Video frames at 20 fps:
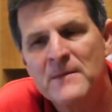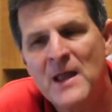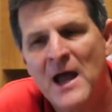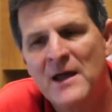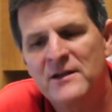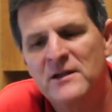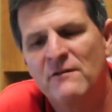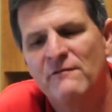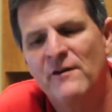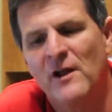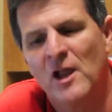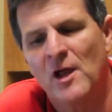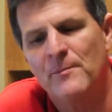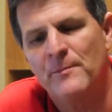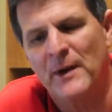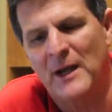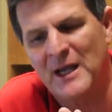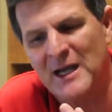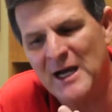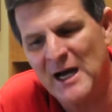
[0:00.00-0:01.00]
and develop
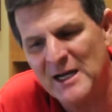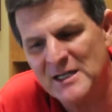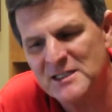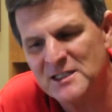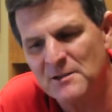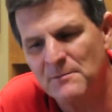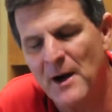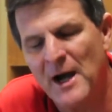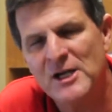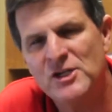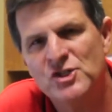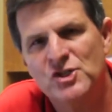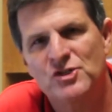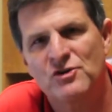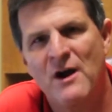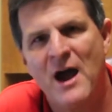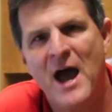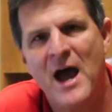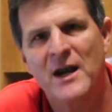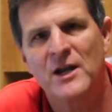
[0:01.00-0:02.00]
a customized
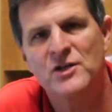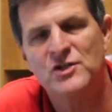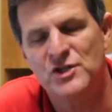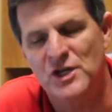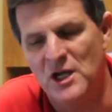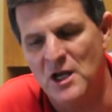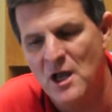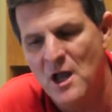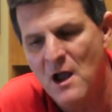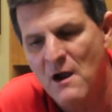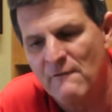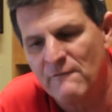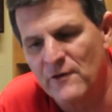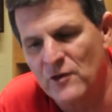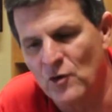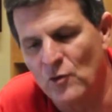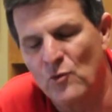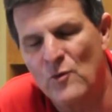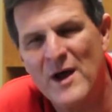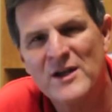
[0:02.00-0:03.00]
strategy for
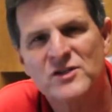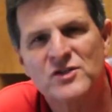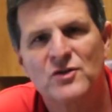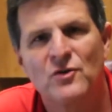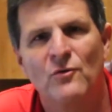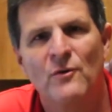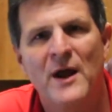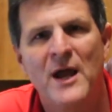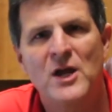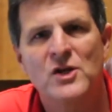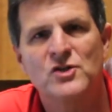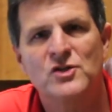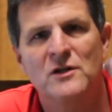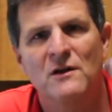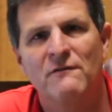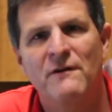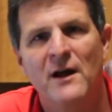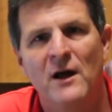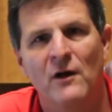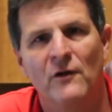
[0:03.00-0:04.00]
the restoration
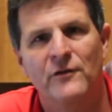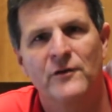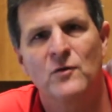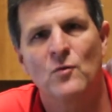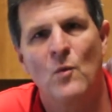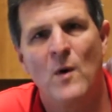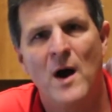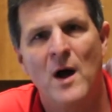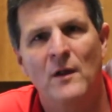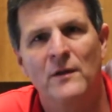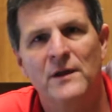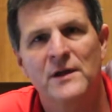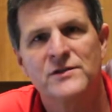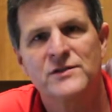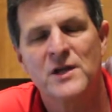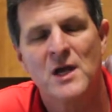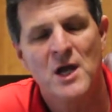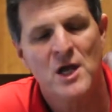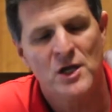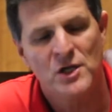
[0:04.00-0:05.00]
of health and
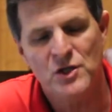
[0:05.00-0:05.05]
wellness